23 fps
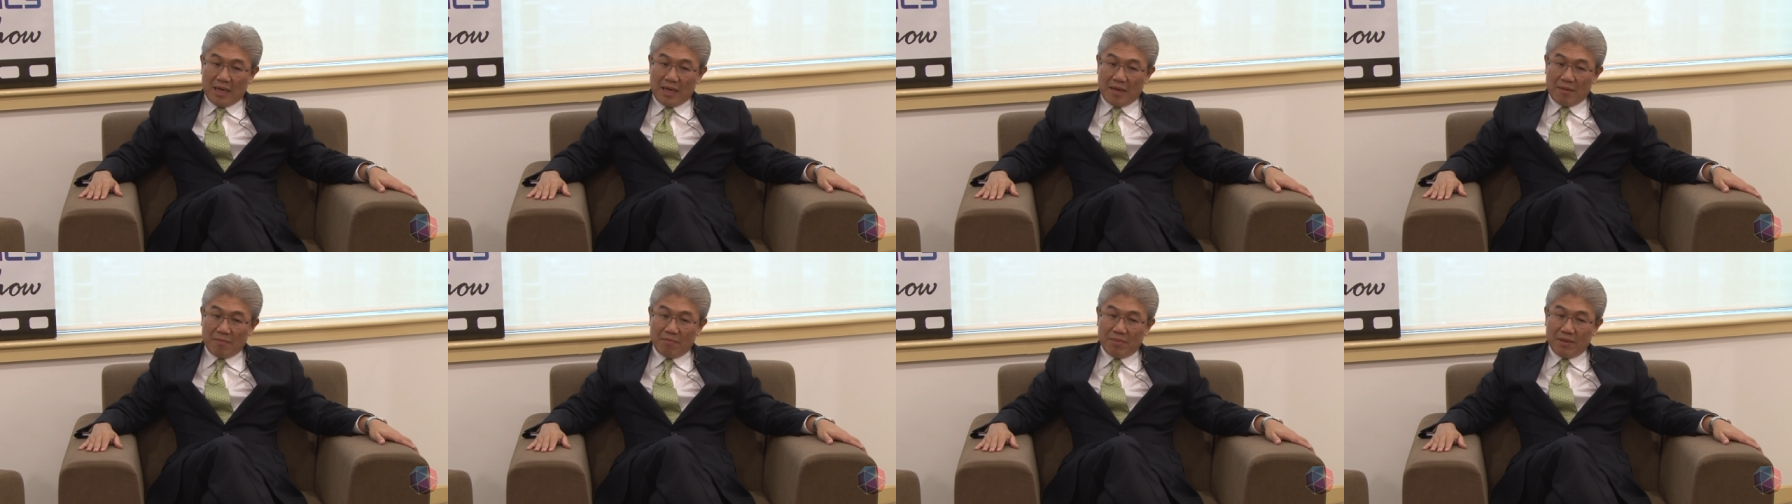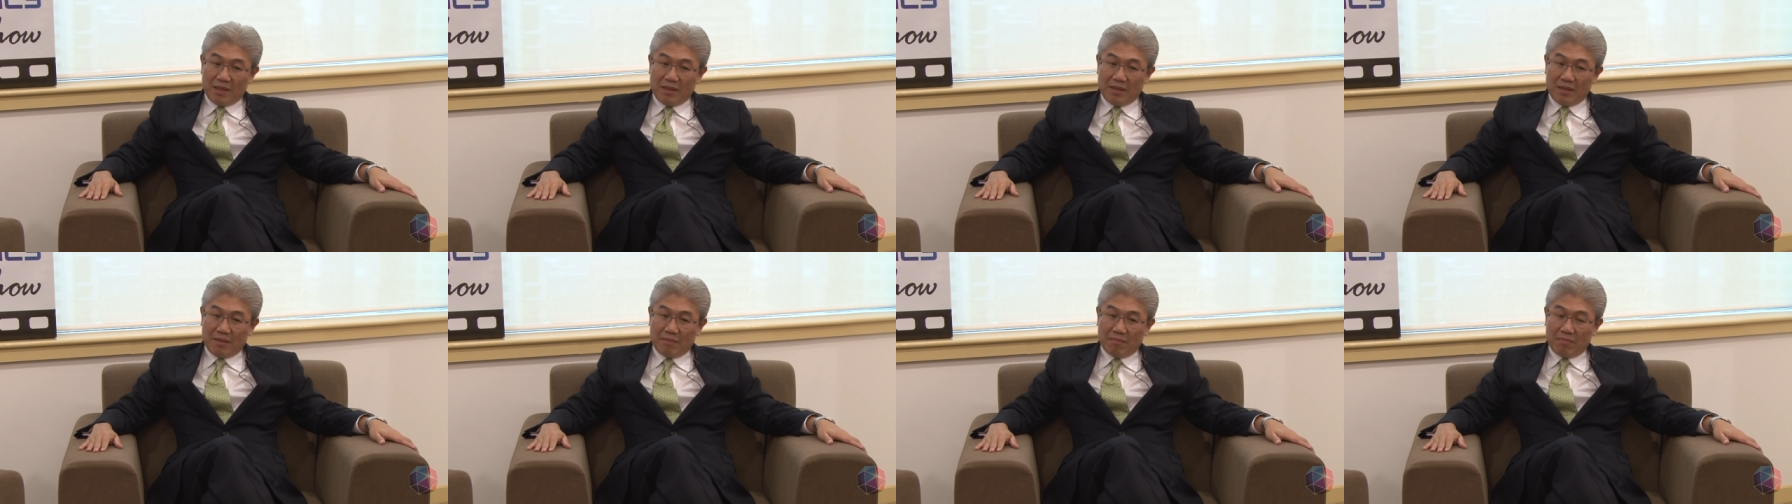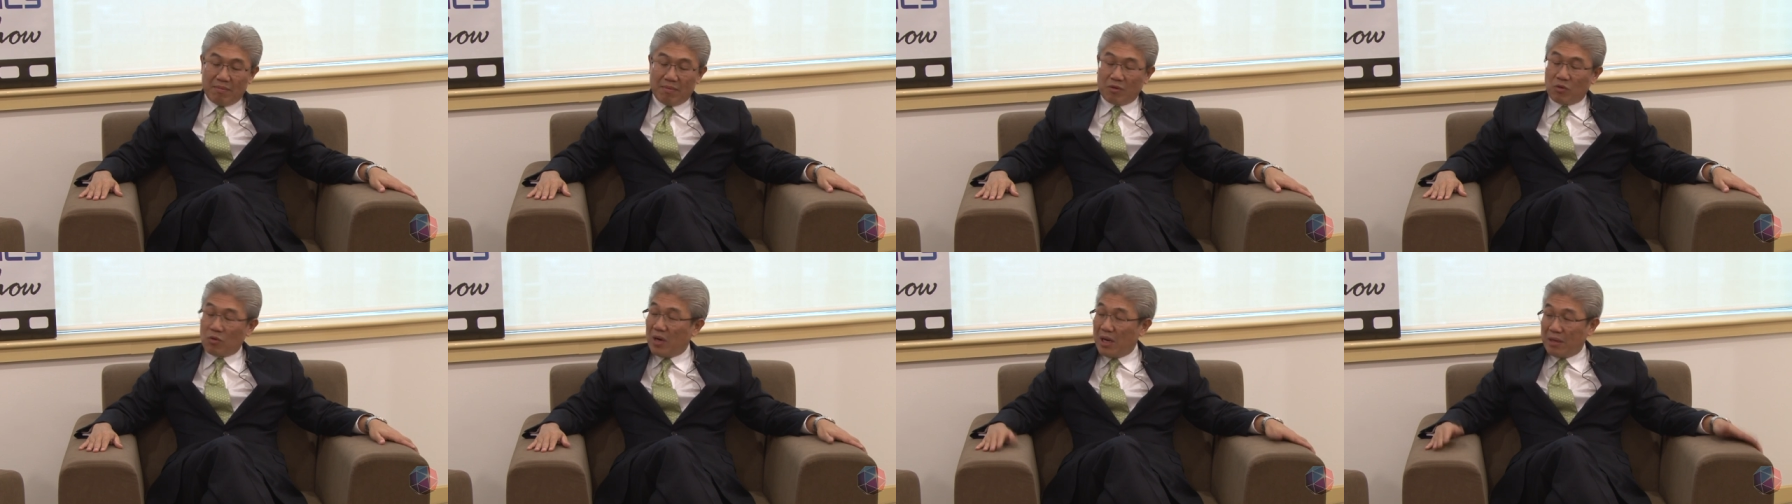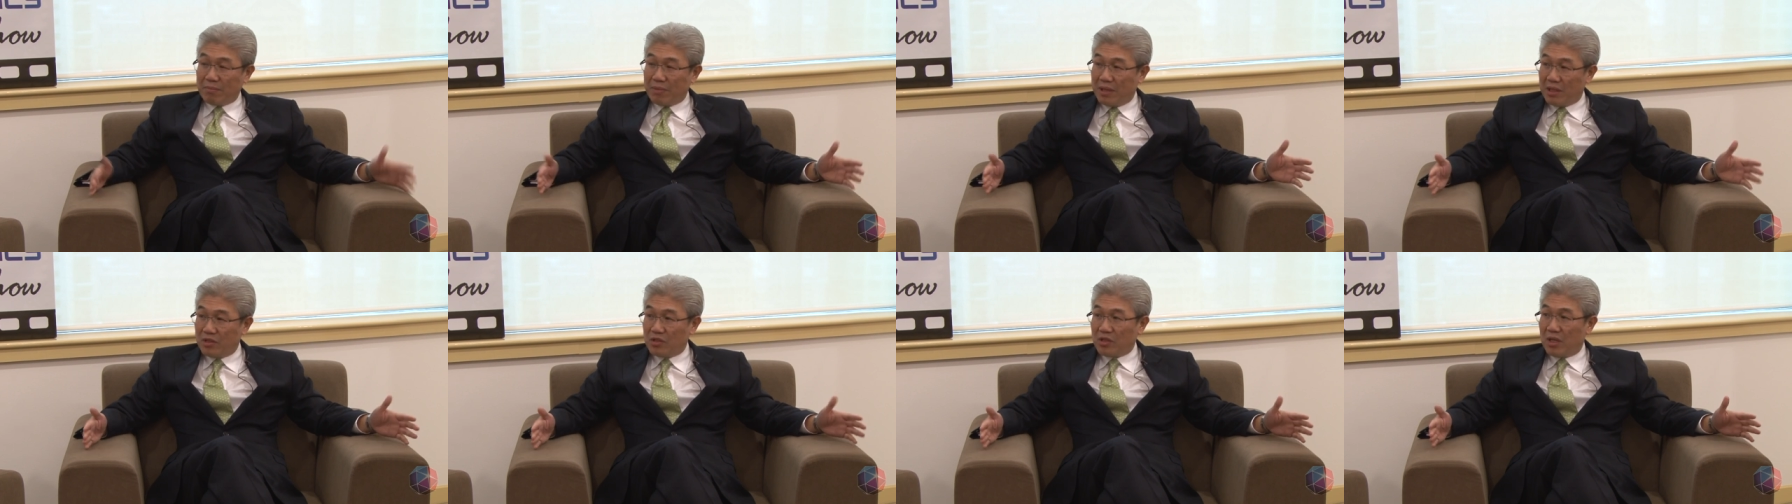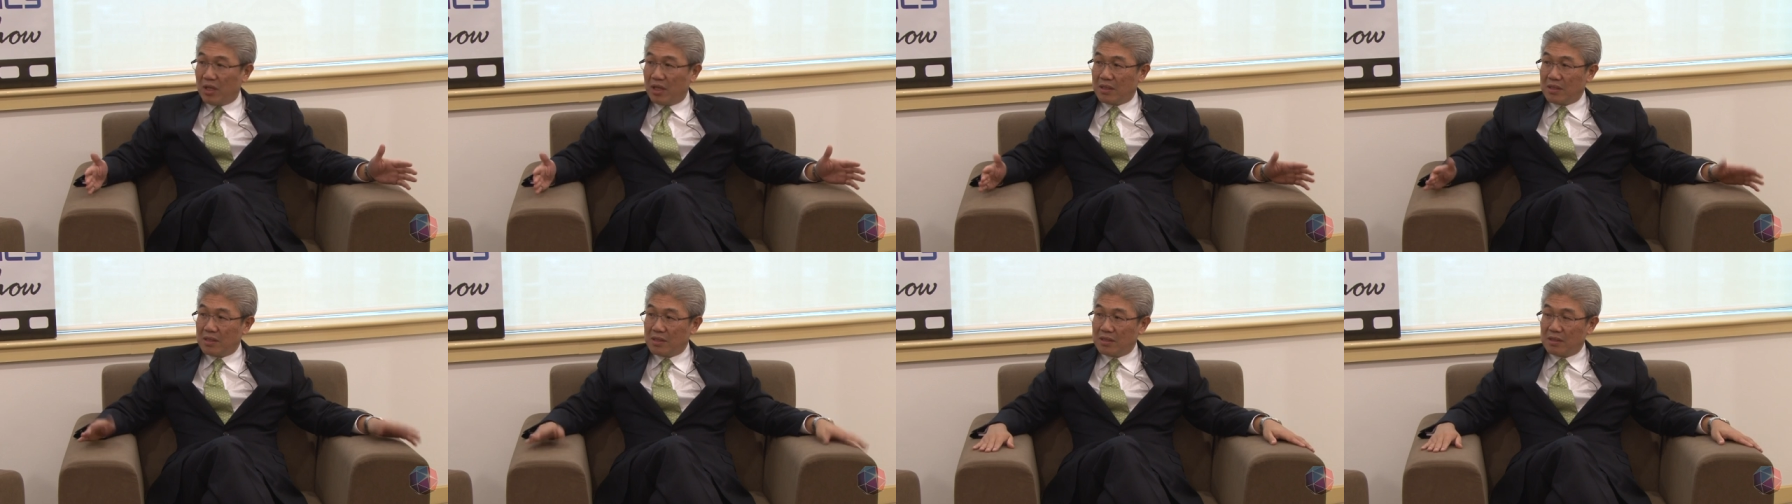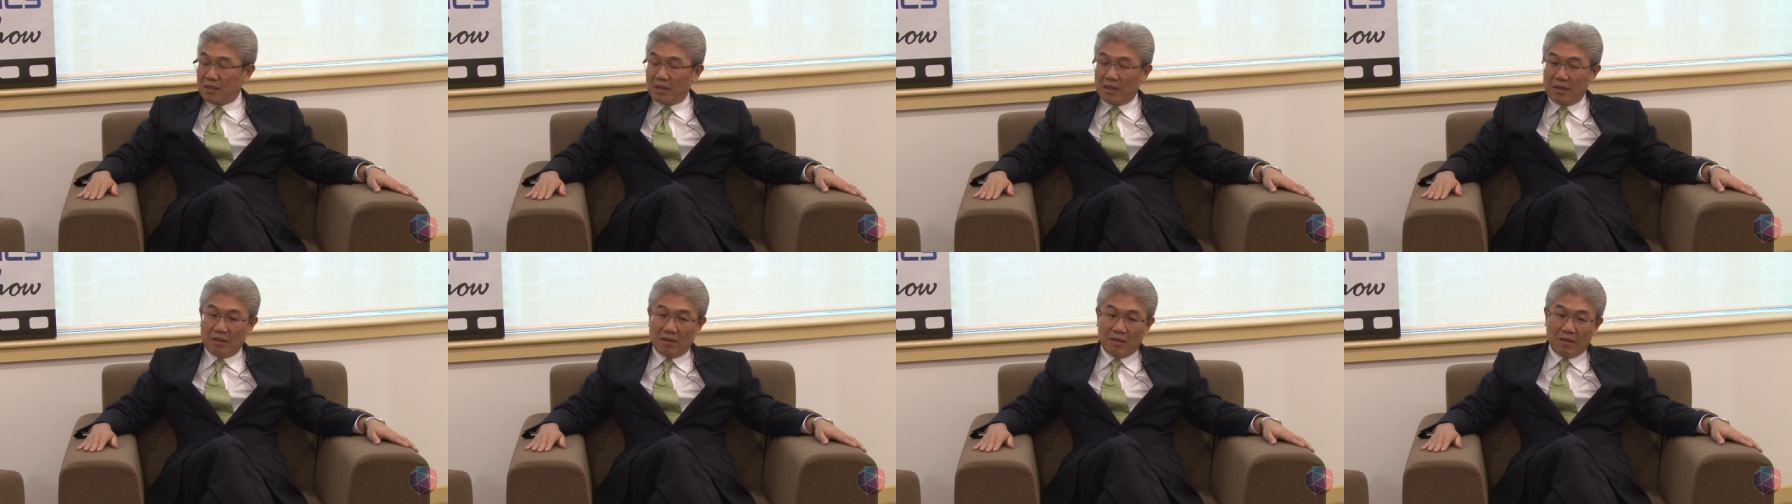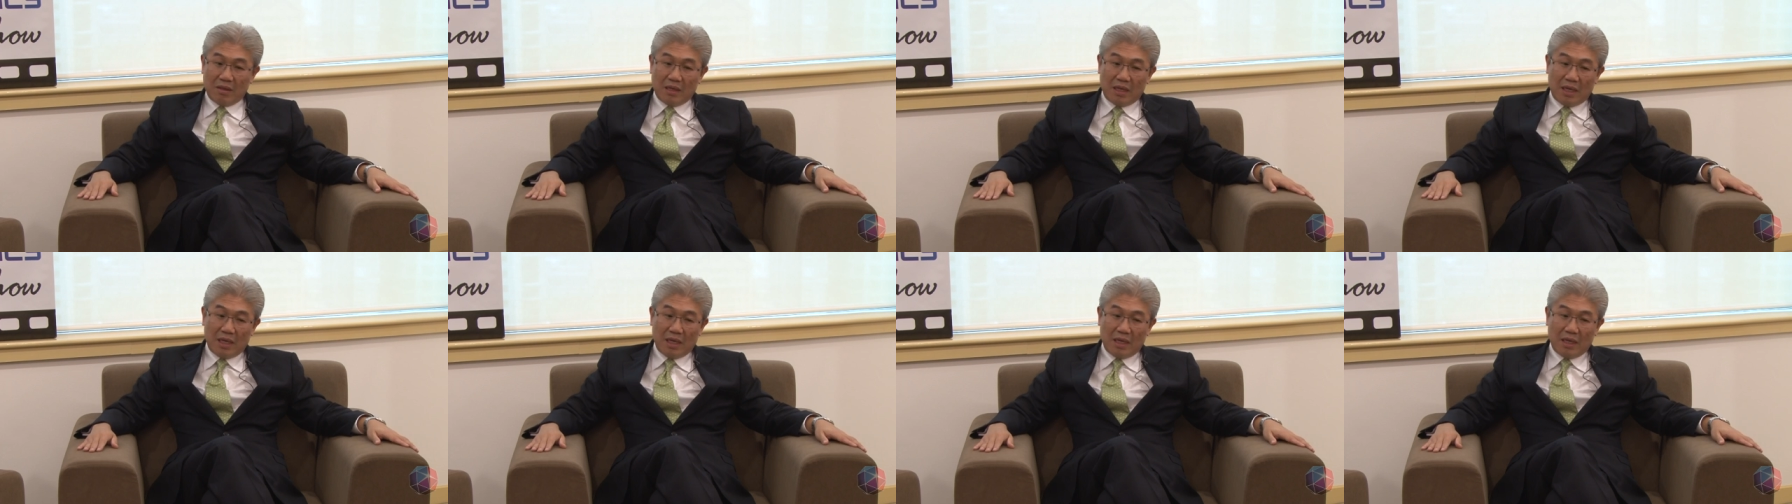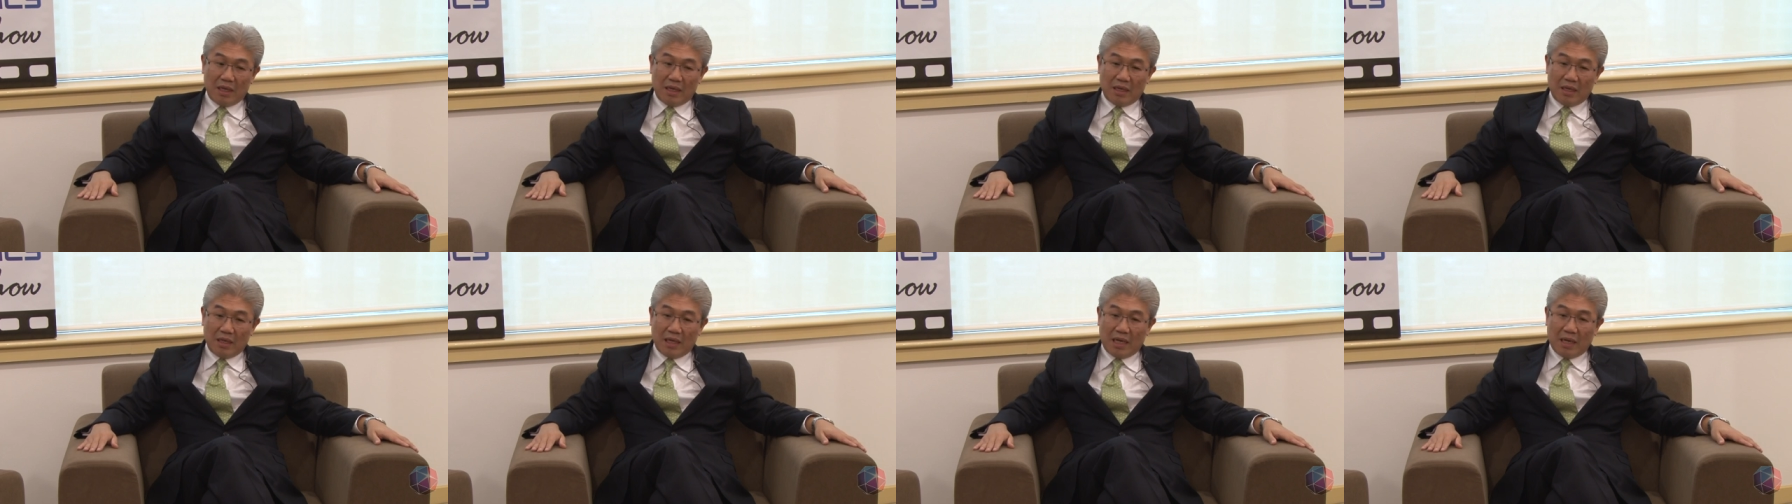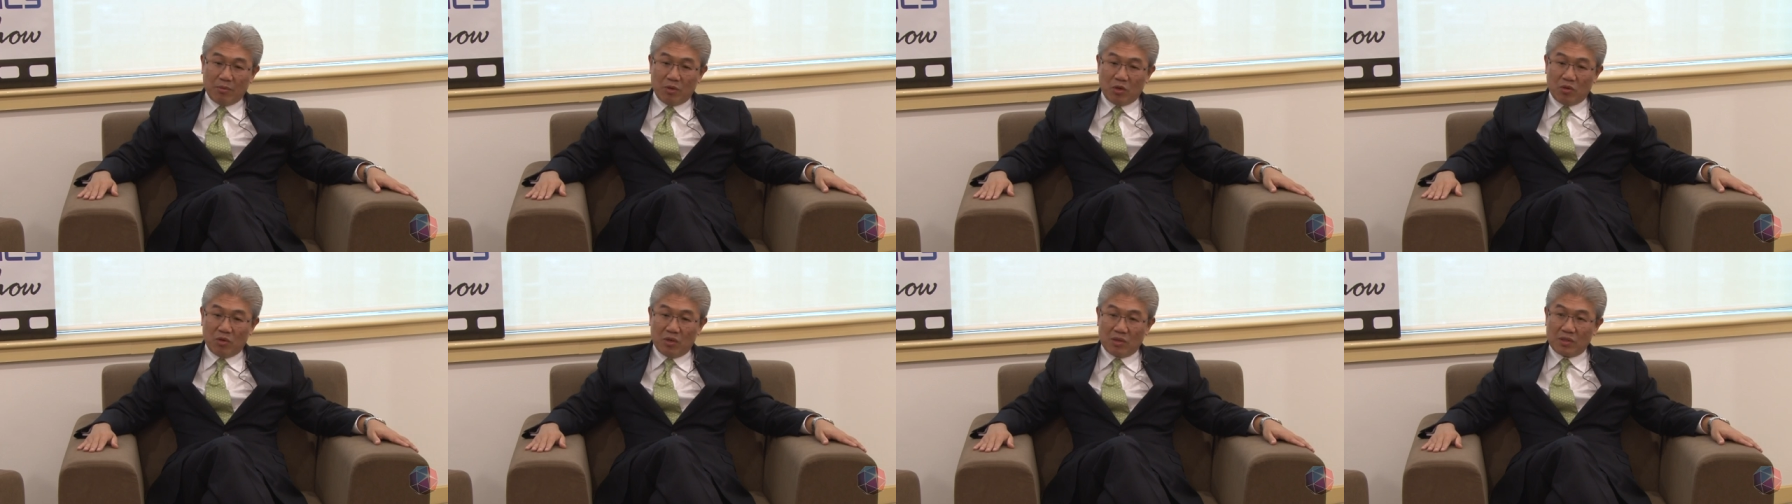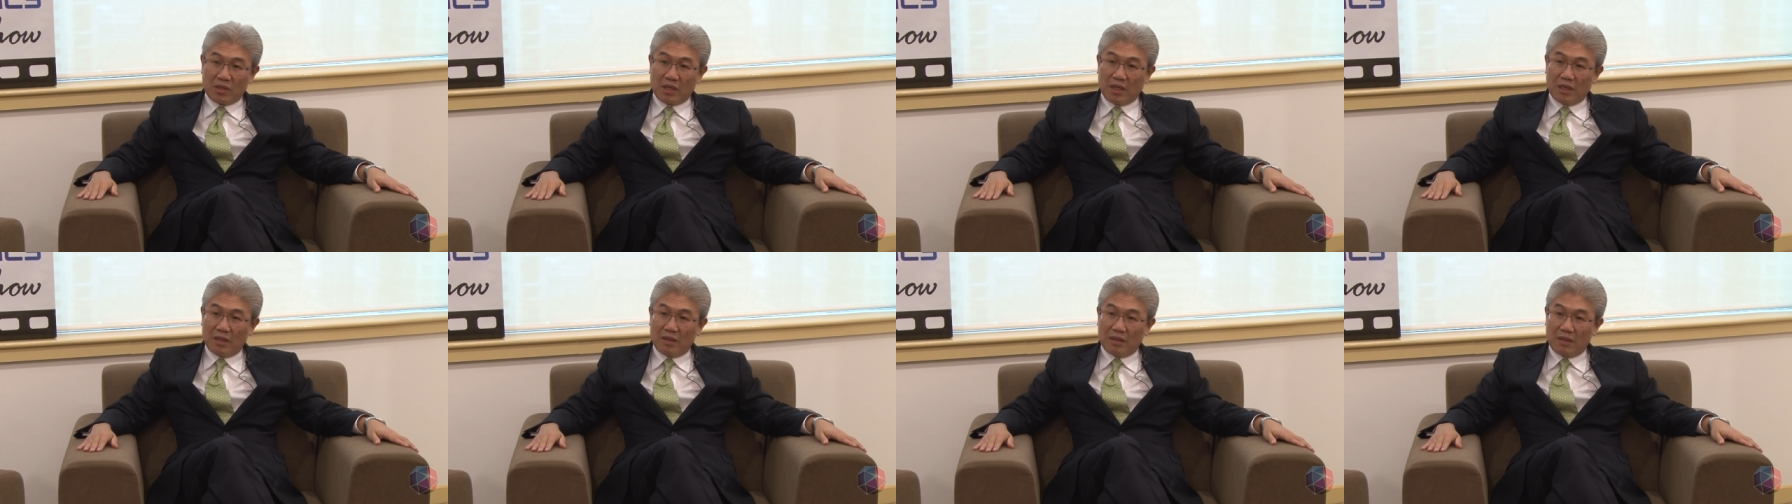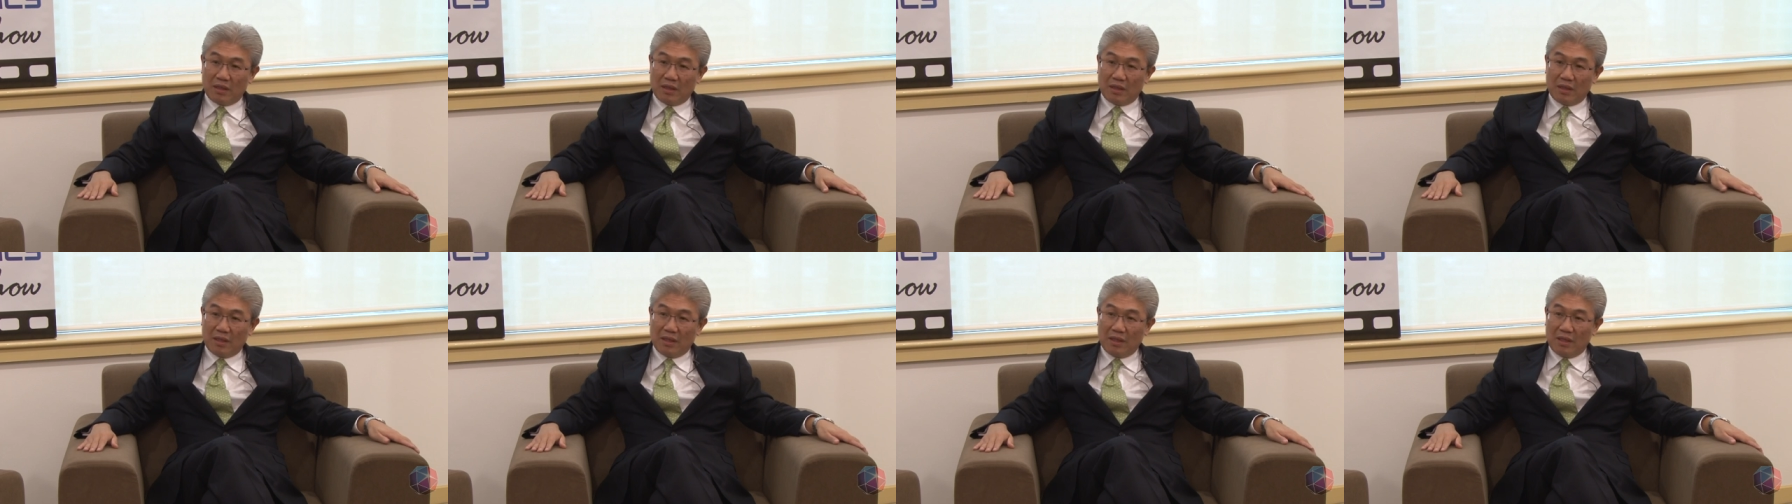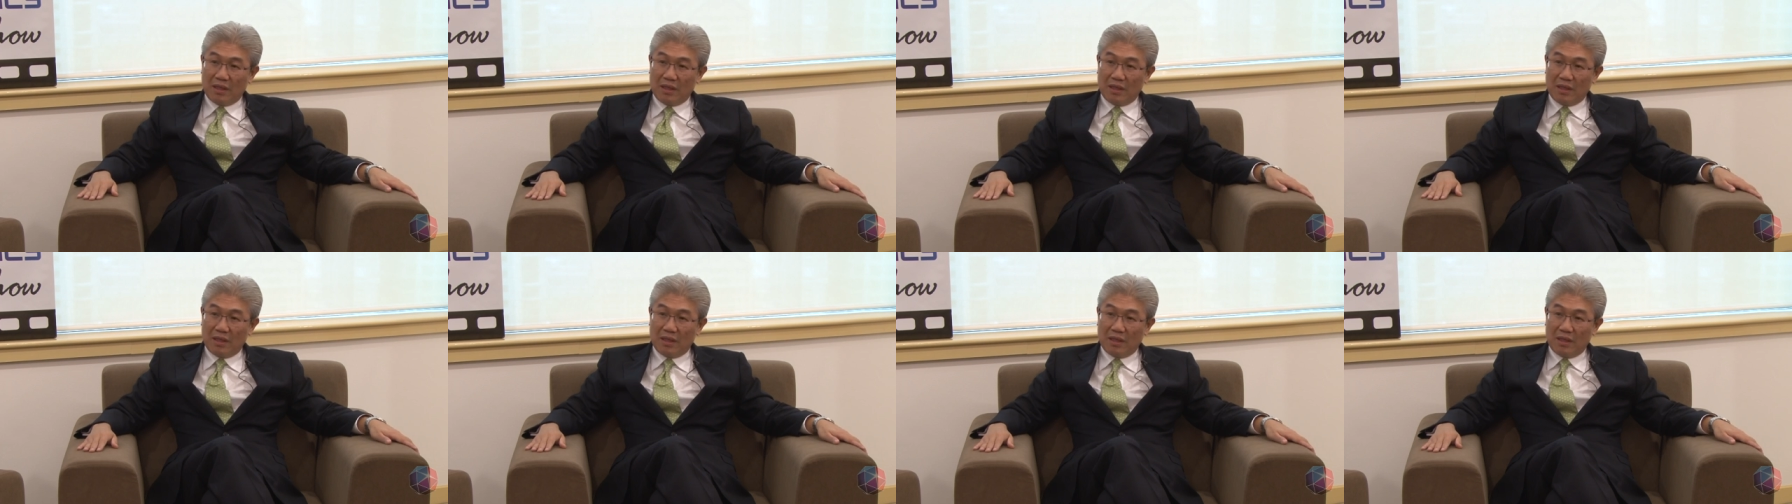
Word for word: Uh, but quite by chance, you know, I came across Genting,